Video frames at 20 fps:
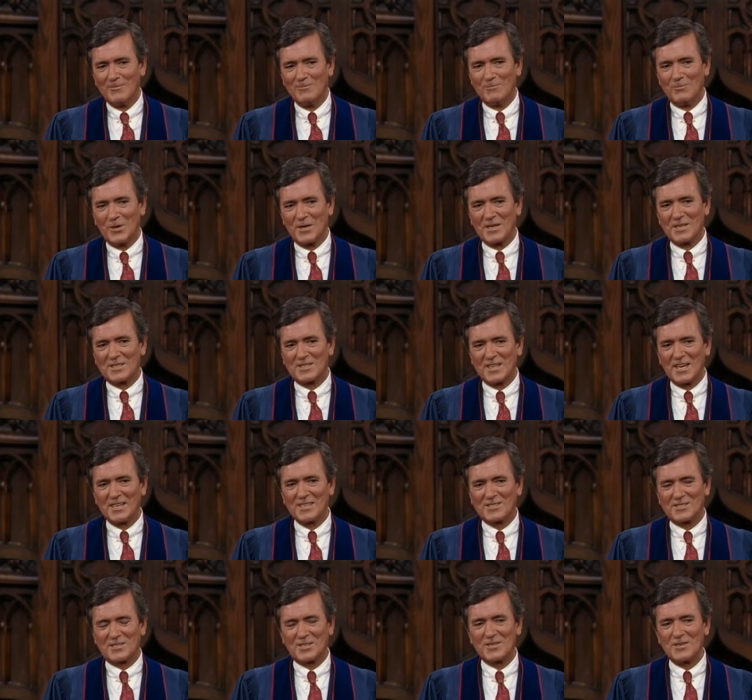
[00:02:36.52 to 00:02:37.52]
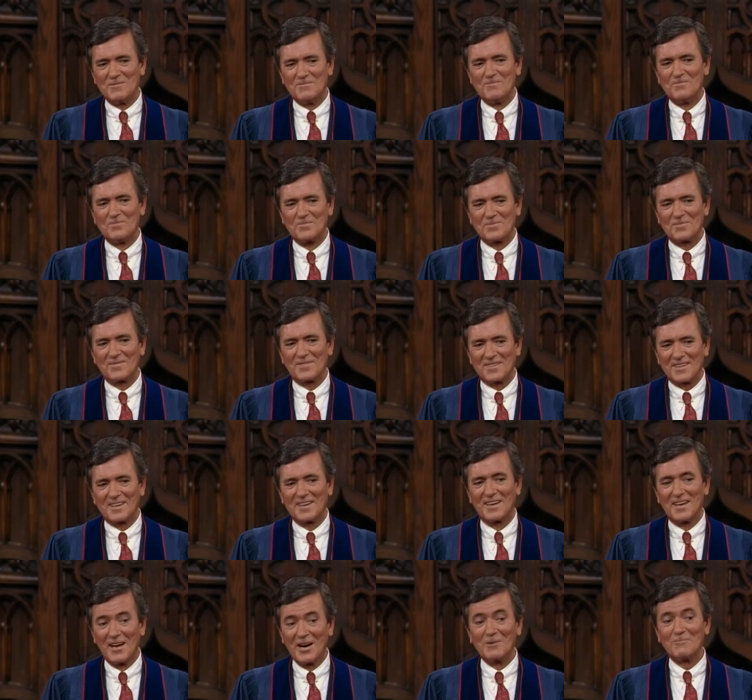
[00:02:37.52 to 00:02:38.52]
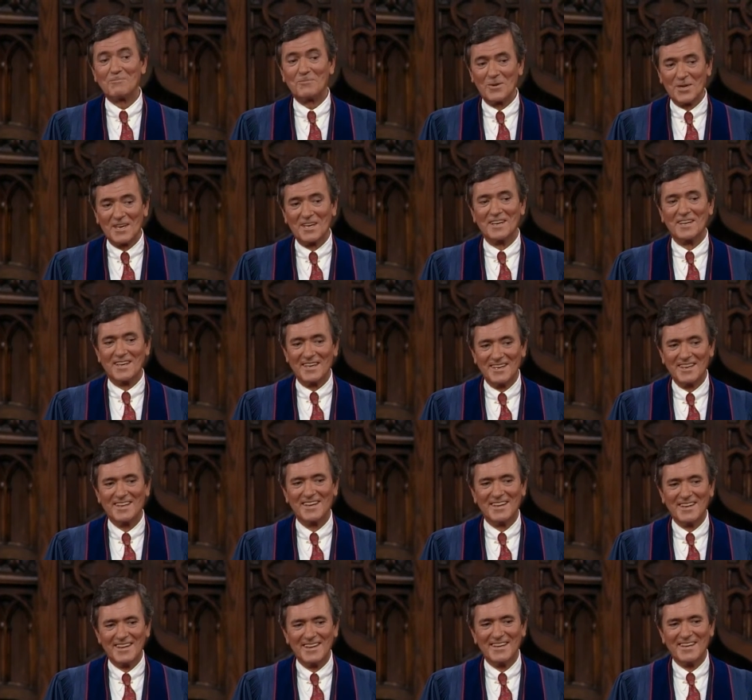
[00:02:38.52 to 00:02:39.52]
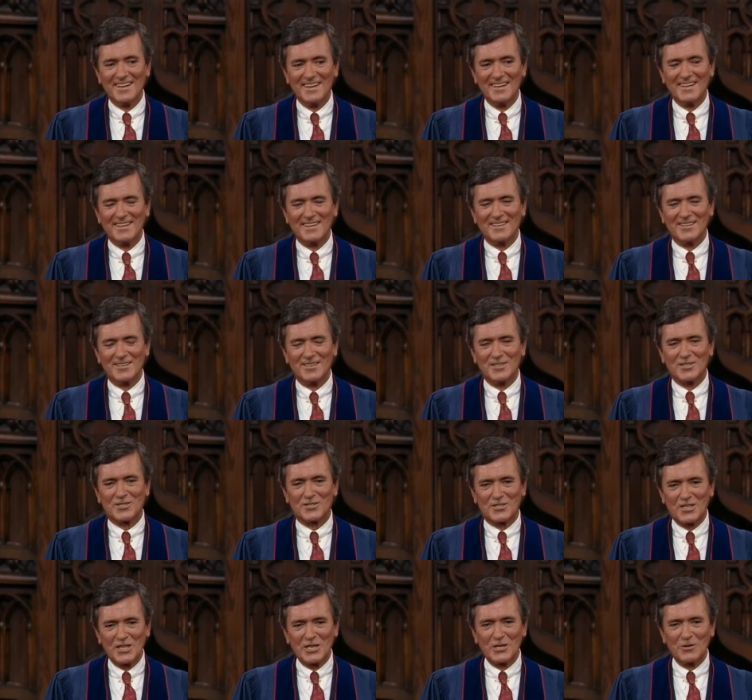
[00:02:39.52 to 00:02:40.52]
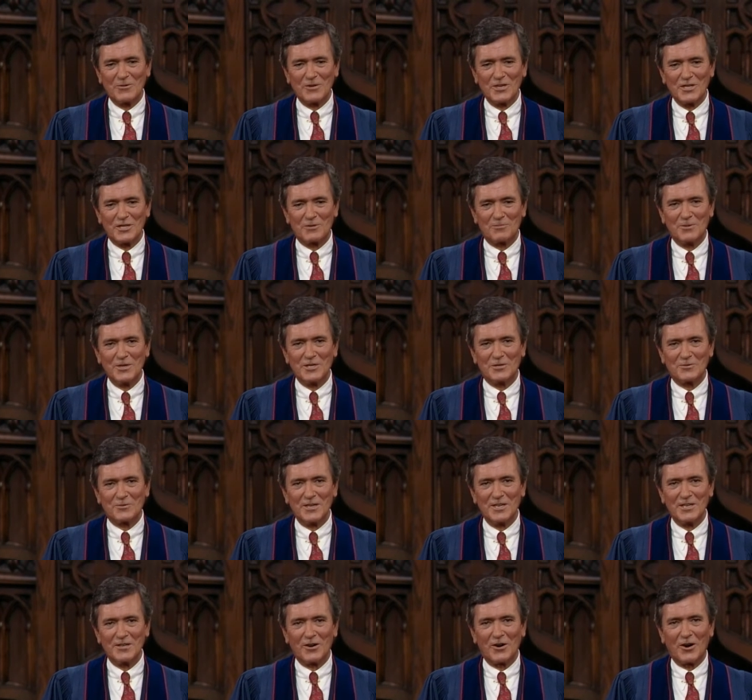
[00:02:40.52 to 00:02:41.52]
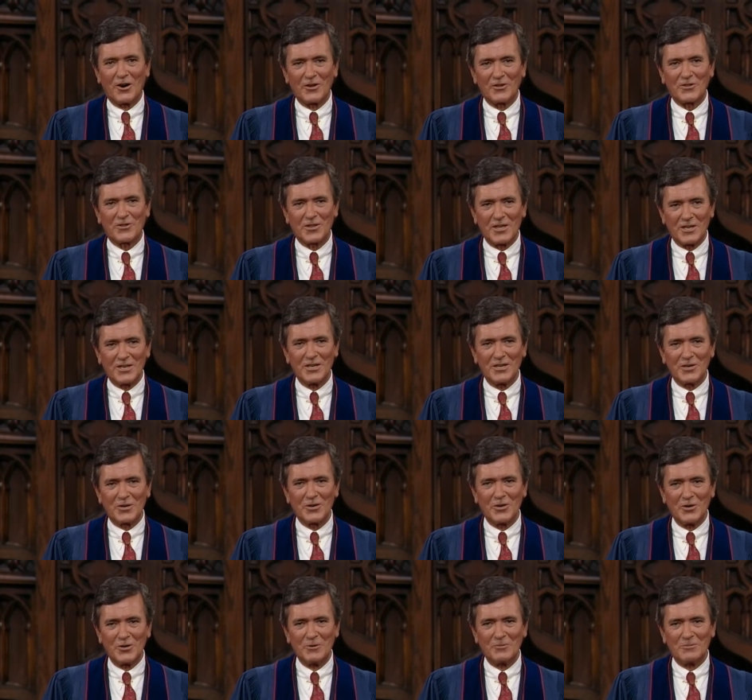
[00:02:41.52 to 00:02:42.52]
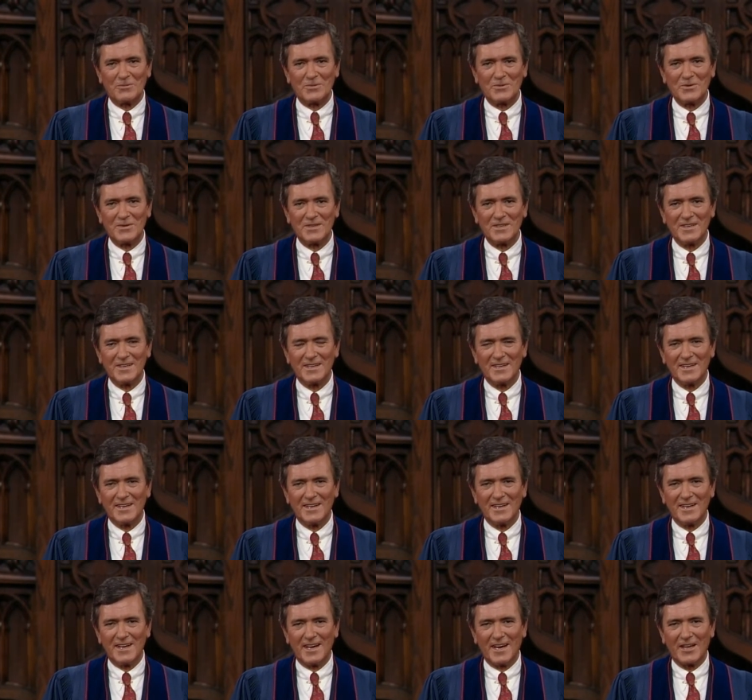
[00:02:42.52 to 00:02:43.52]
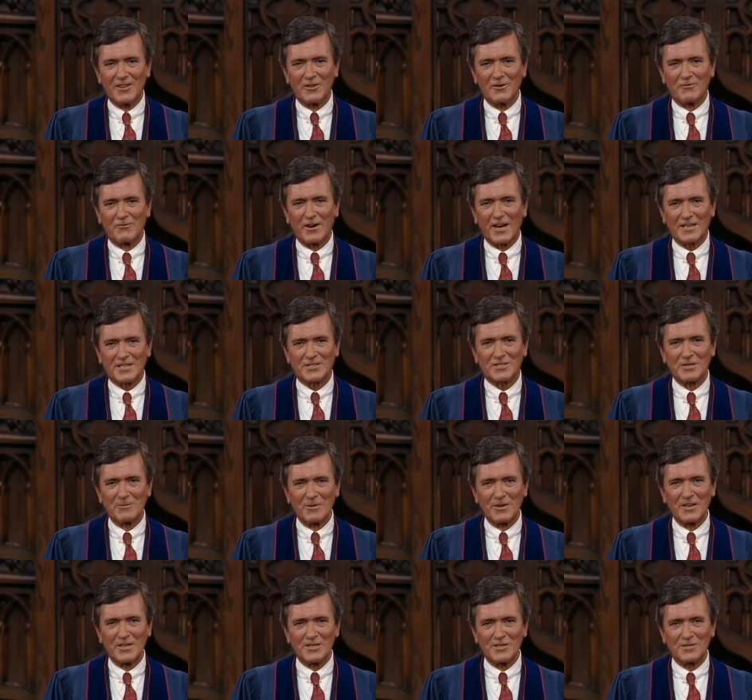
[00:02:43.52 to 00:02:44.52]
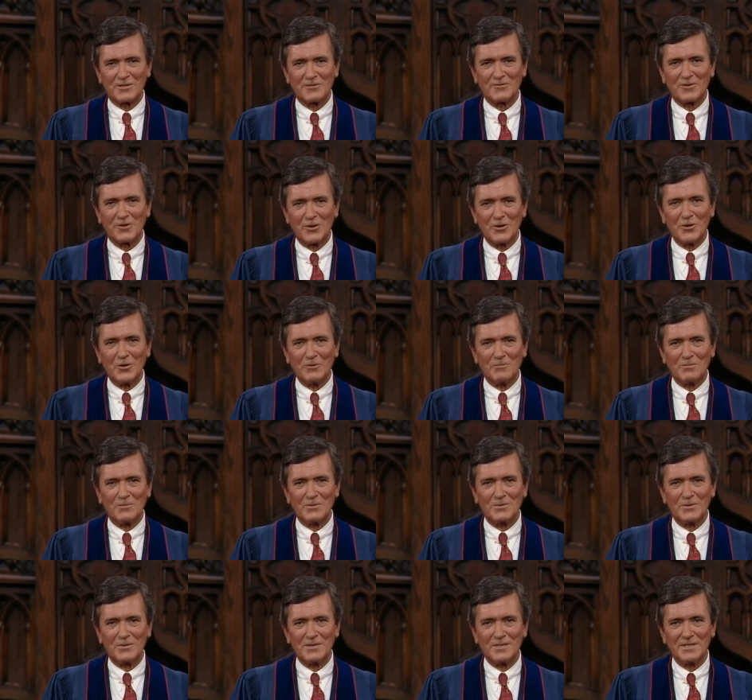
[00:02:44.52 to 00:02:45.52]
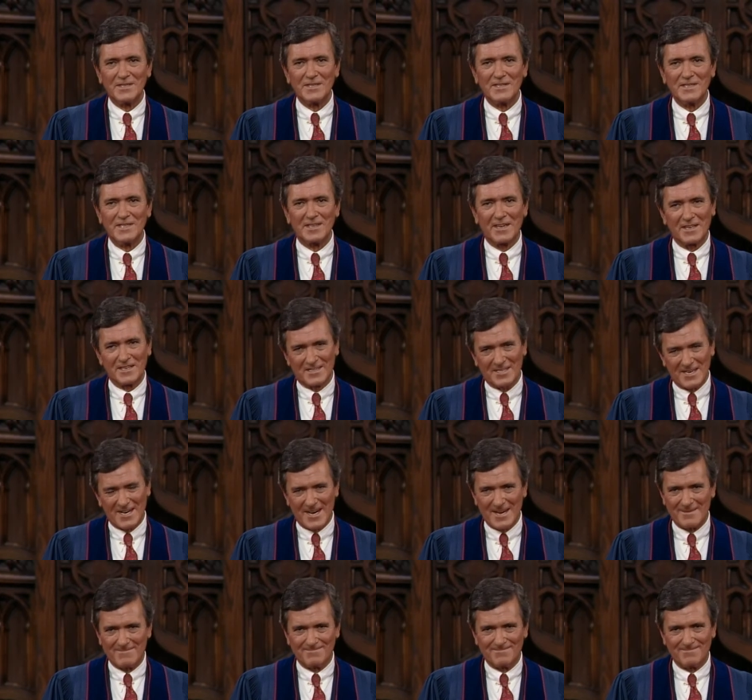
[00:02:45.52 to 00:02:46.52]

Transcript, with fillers: but it does uh, help me to distinguish between authentic hope and the facsimiles of hope in our time.